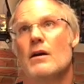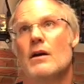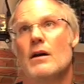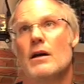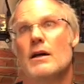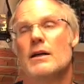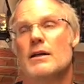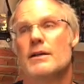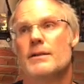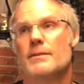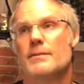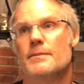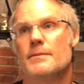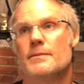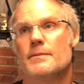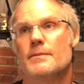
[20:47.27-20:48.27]
um,
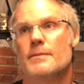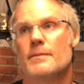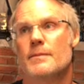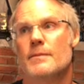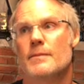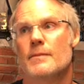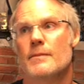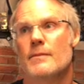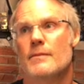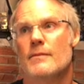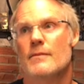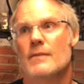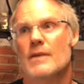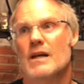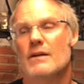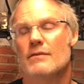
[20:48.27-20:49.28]

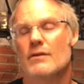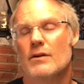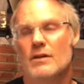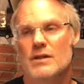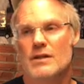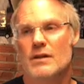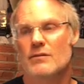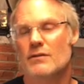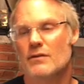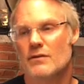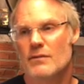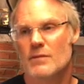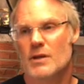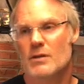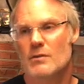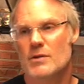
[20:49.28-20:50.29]
very different from
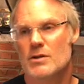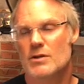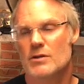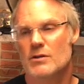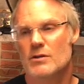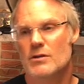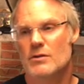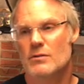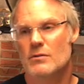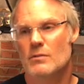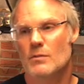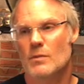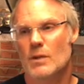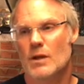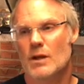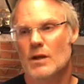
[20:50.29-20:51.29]
the original Doom.
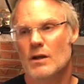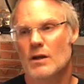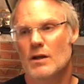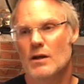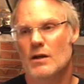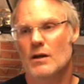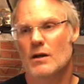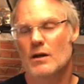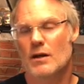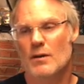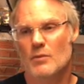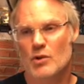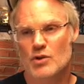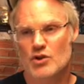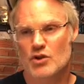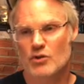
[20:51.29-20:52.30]
A lot
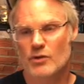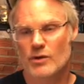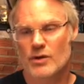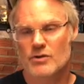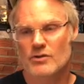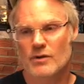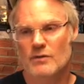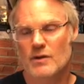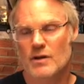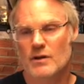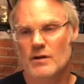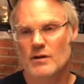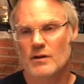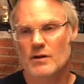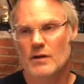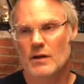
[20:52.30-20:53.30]
more story driven,
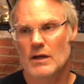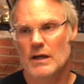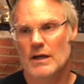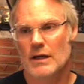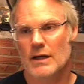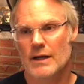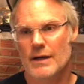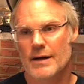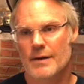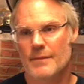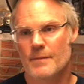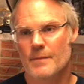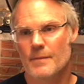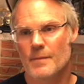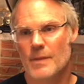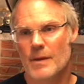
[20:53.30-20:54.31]

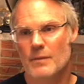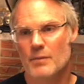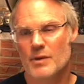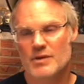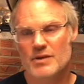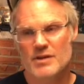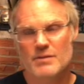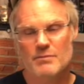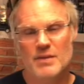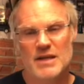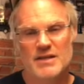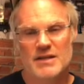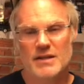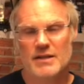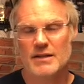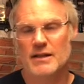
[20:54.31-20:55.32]
um, but the,
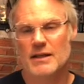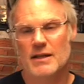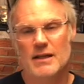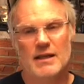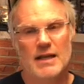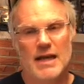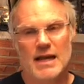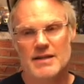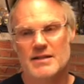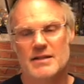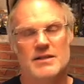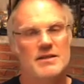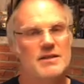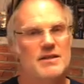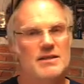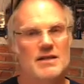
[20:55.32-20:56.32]
basically in essence
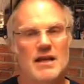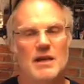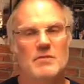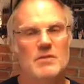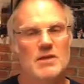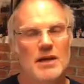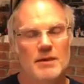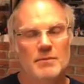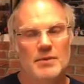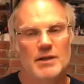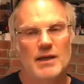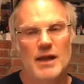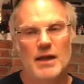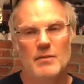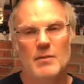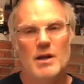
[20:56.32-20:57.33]
the same type of
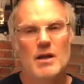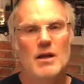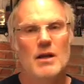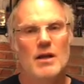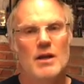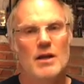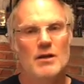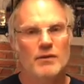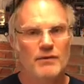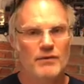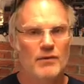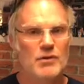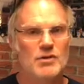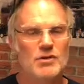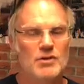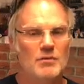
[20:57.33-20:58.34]
game. In the
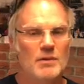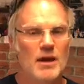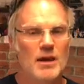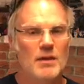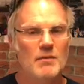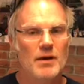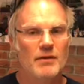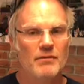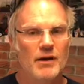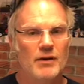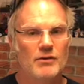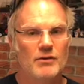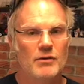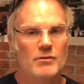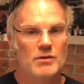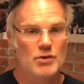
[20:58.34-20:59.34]
first Doom game, I found
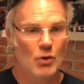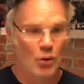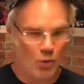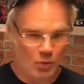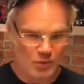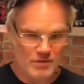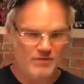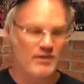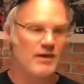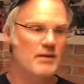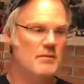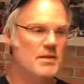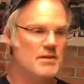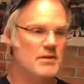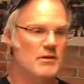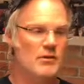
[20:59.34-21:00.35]
there was hordes of
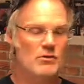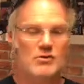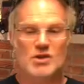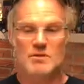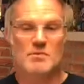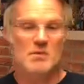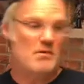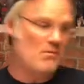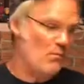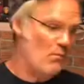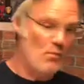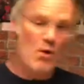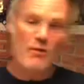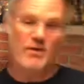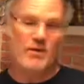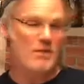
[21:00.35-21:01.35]
enemies, and you'd just be
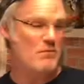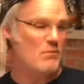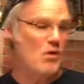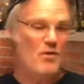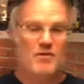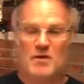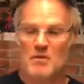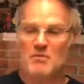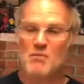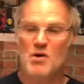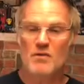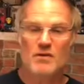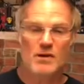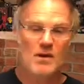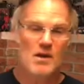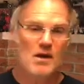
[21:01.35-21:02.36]
moving and moving and moving,